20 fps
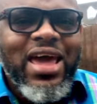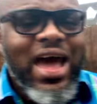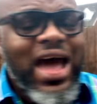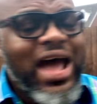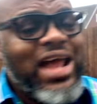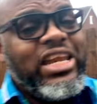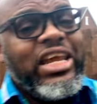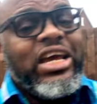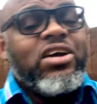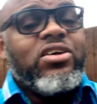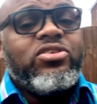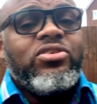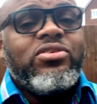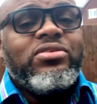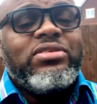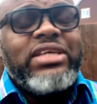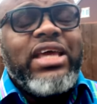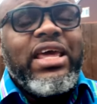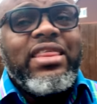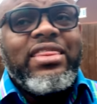And they also
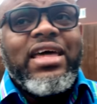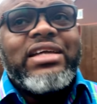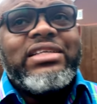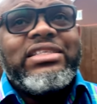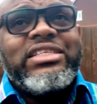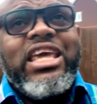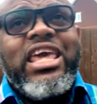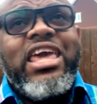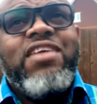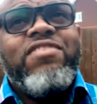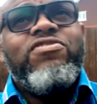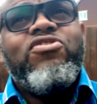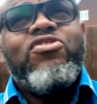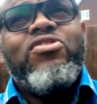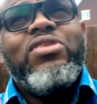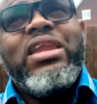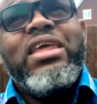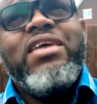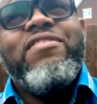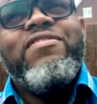say that if you
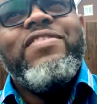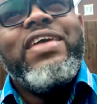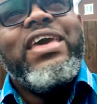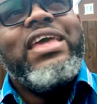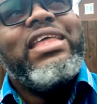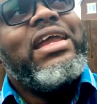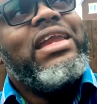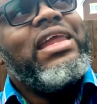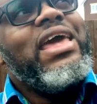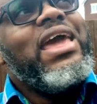live in an